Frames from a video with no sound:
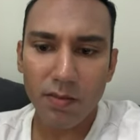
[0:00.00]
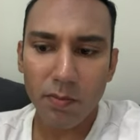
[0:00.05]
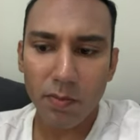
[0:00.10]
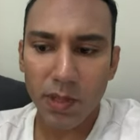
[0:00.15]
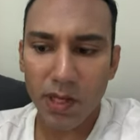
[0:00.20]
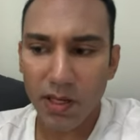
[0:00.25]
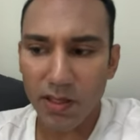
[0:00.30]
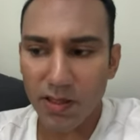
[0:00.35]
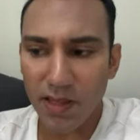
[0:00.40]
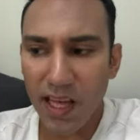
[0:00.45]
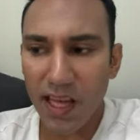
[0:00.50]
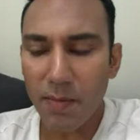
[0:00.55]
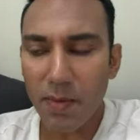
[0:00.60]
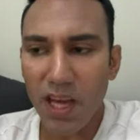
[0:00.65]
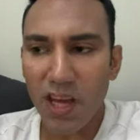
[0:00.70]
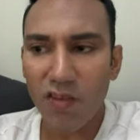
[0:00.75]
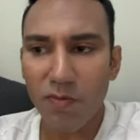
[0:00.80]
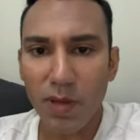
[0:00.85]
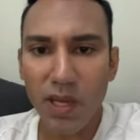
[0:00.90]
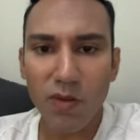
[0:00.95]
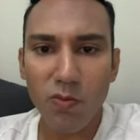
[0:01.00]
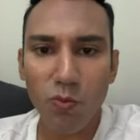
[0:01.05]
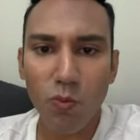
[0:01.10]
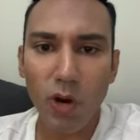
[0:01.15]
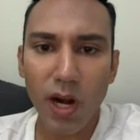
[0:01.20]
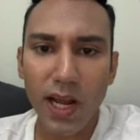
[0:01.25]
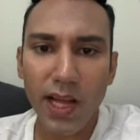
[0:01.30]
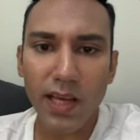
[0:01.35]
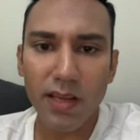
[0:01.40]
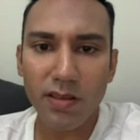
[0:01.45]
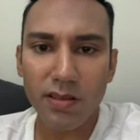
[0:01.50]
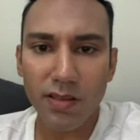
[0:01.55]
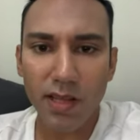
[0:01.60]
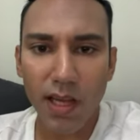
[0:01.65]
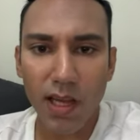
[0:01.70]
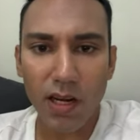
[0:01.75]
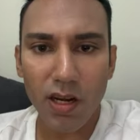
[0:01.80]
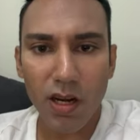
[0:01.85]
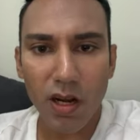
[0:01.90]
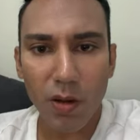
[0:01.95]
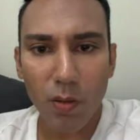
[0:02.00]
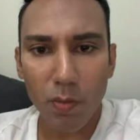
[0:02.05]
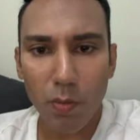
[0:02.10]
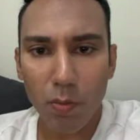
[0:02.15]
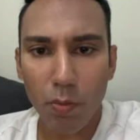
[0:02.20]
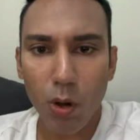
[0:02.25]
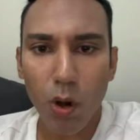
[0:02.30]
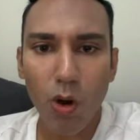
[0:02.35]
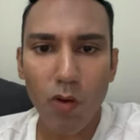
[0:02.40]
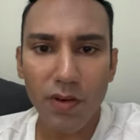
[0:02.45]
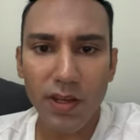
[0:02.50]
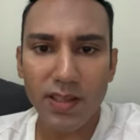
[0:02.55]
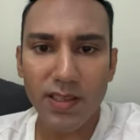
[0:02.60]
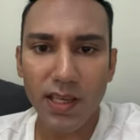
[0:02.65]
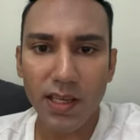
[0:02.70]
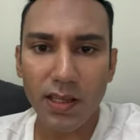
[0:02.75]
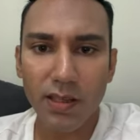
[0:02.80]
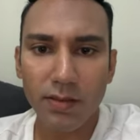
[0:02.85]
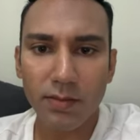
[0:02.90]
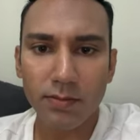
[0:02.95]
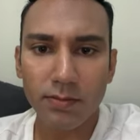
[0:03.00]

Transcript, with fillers: Because they may have been raised in poverty.